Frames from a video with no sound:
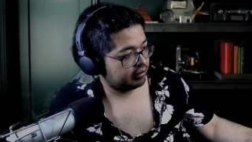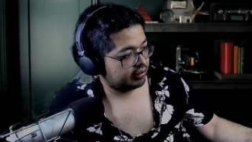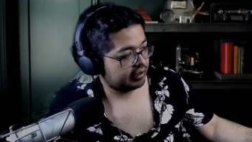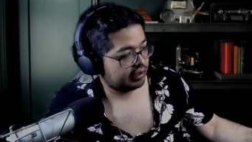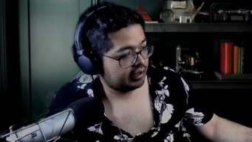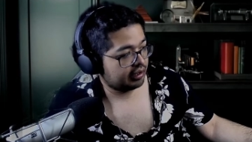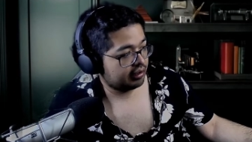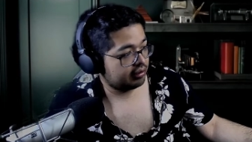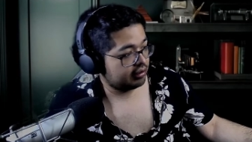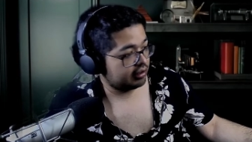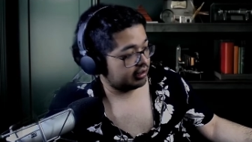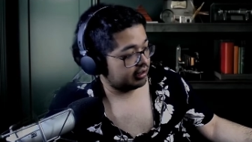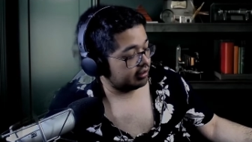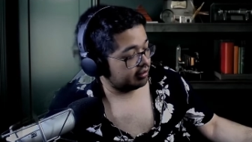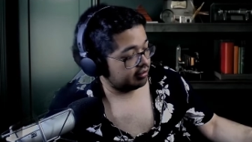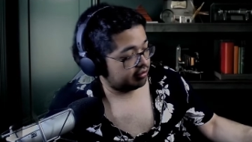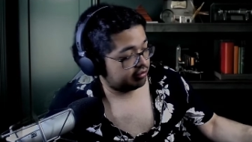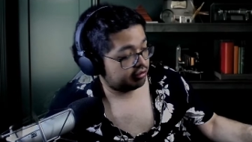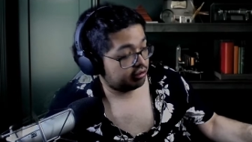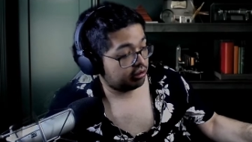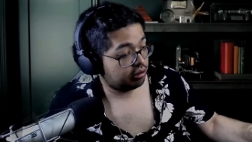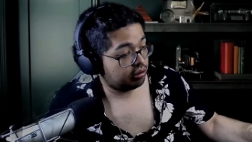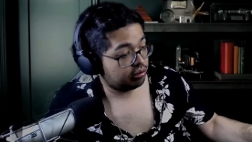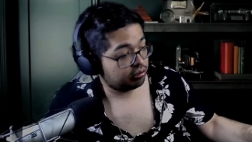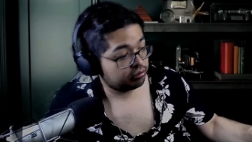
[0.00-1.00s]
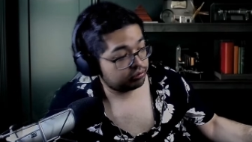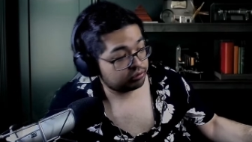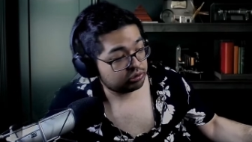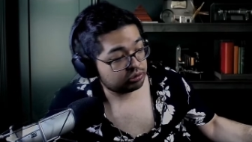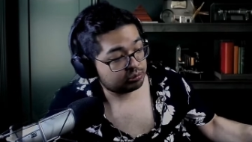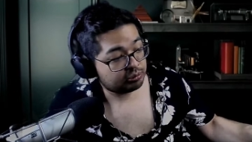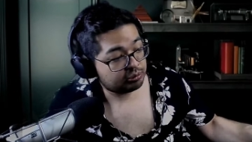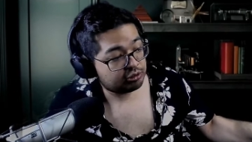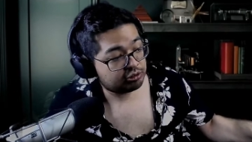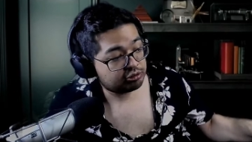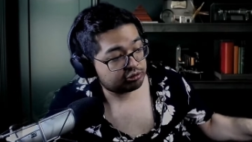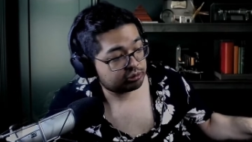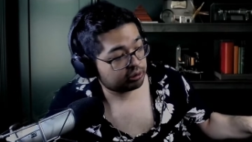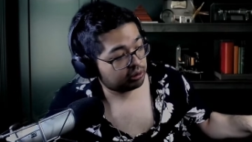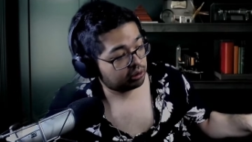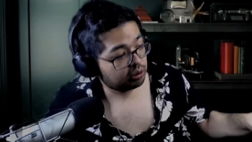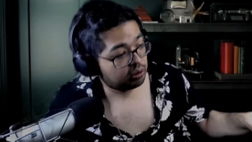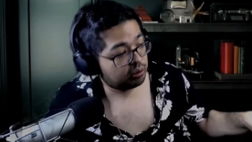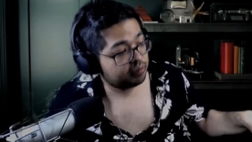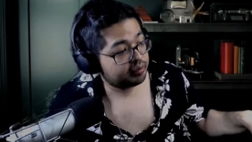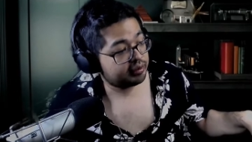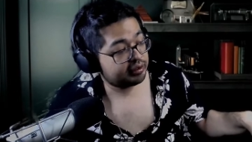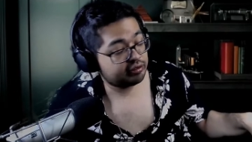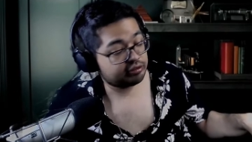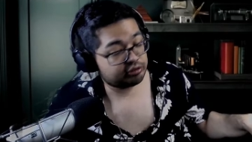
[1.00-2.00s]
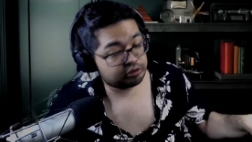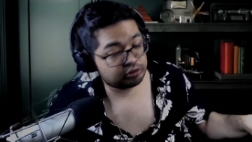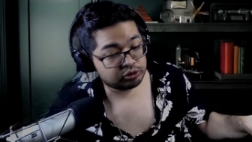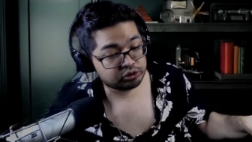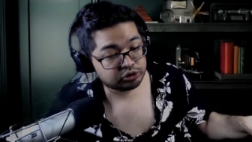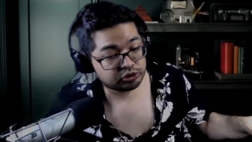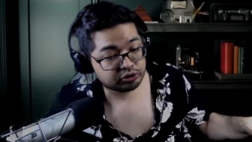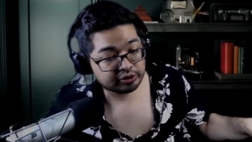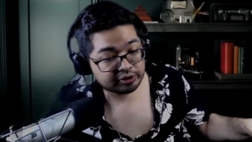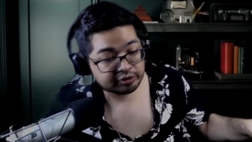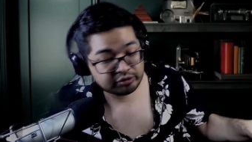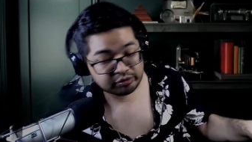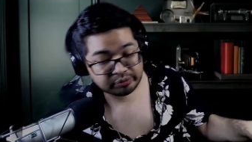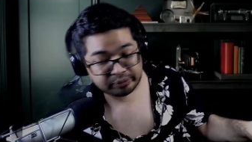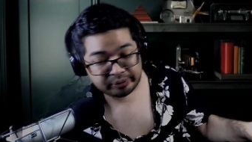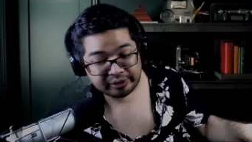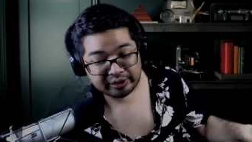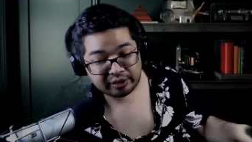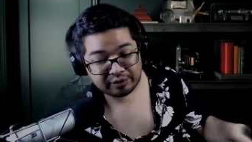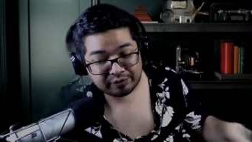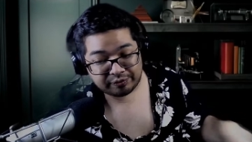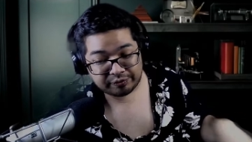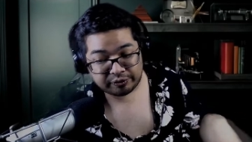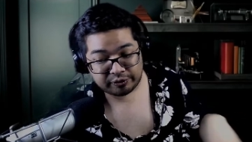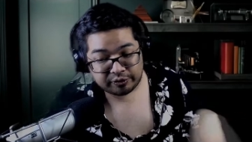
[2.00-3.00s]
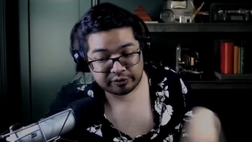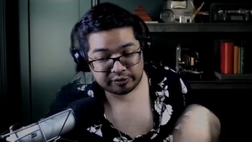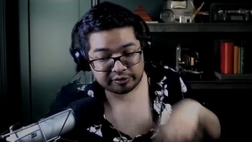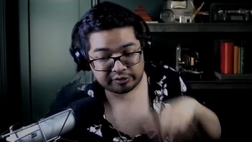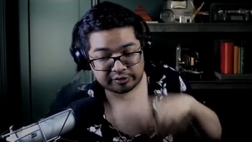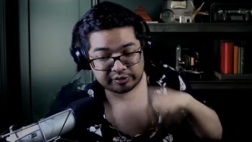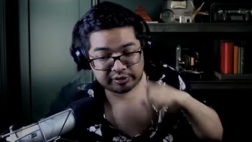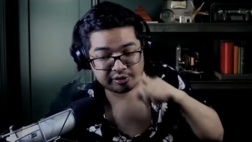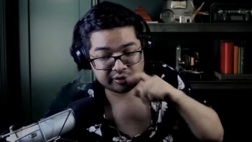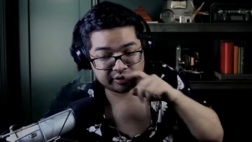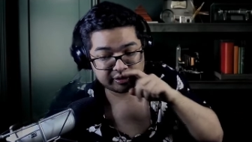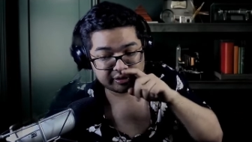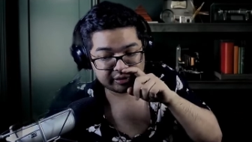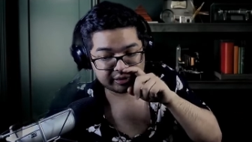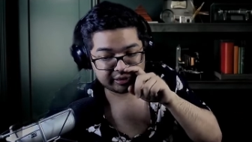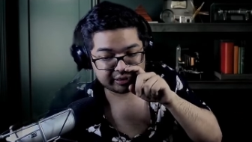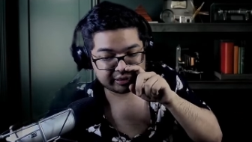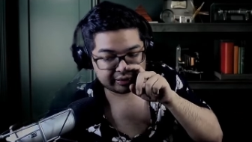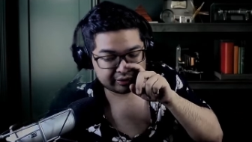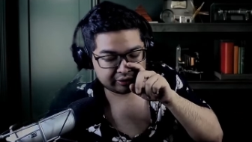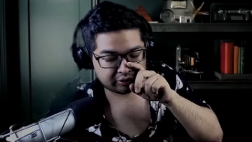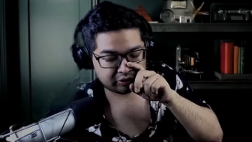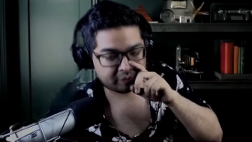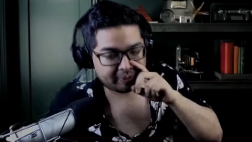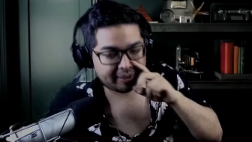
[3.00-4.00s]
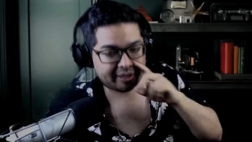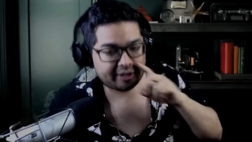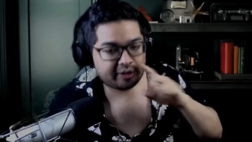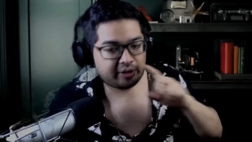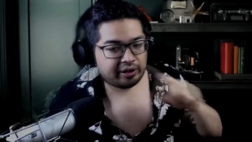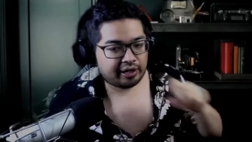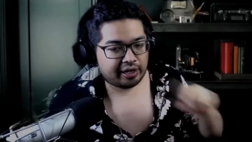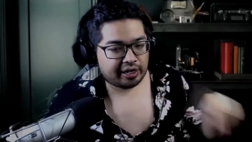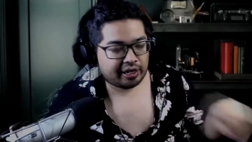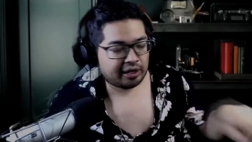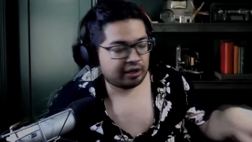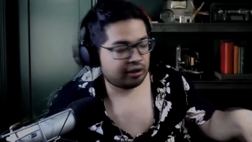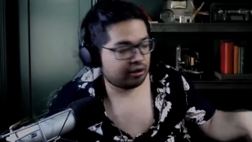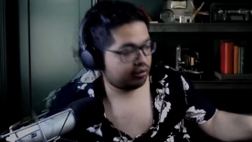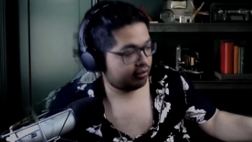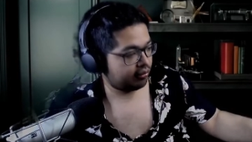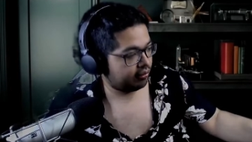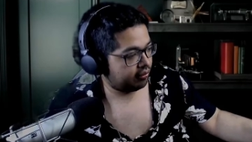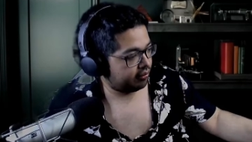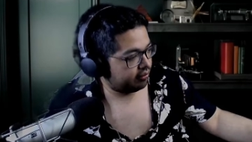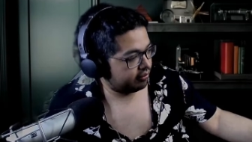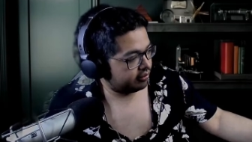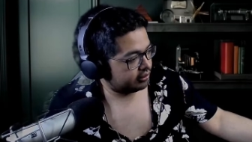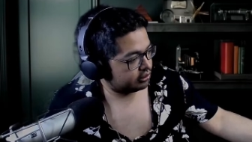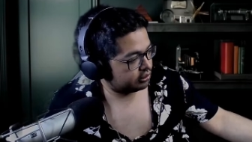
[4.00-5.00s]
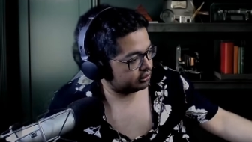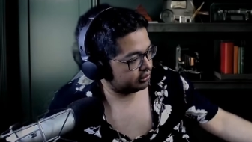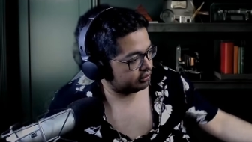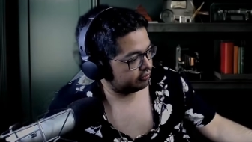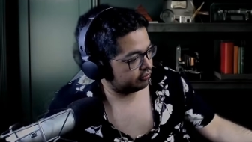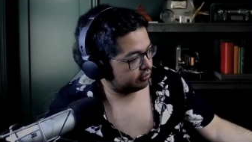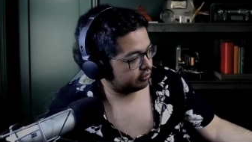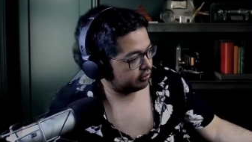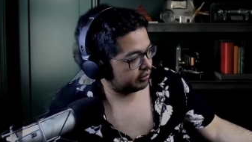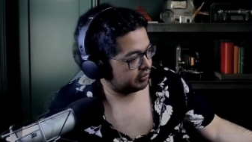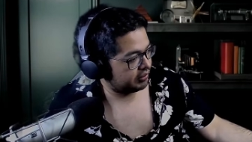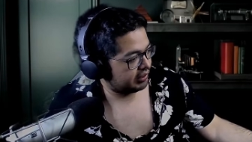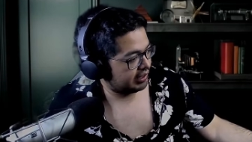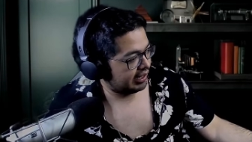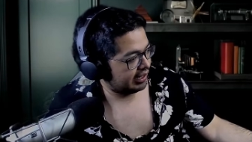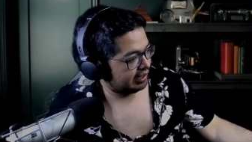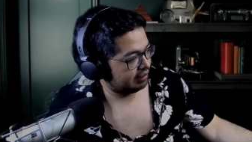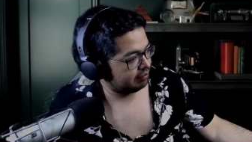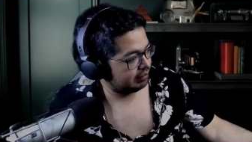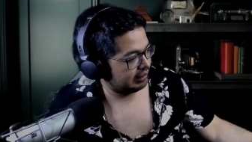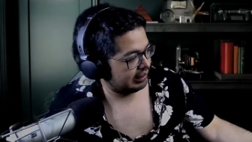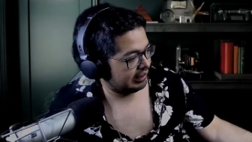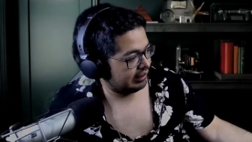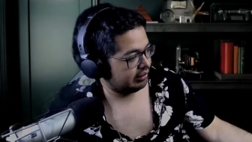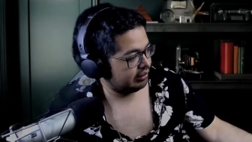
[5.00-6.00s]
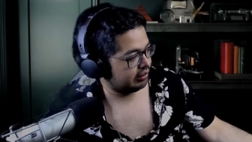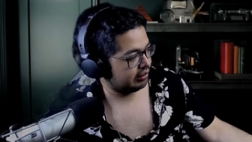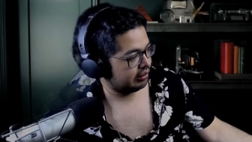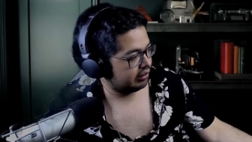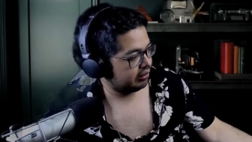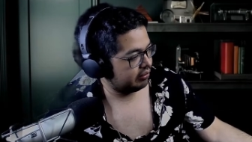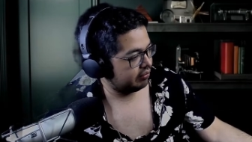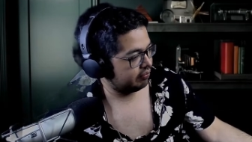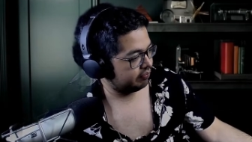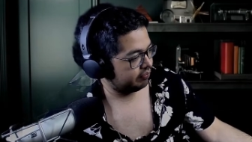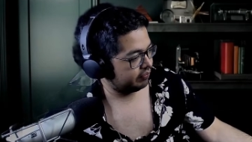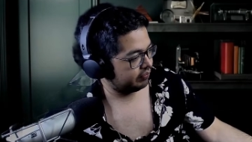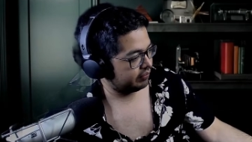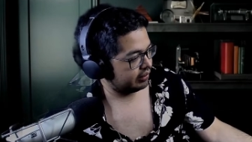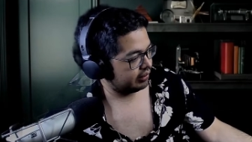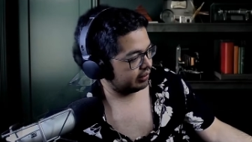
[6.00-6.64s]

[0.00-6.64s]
Yeah. So rumors will always usually spread out first, no matter how truthful you can be, you know?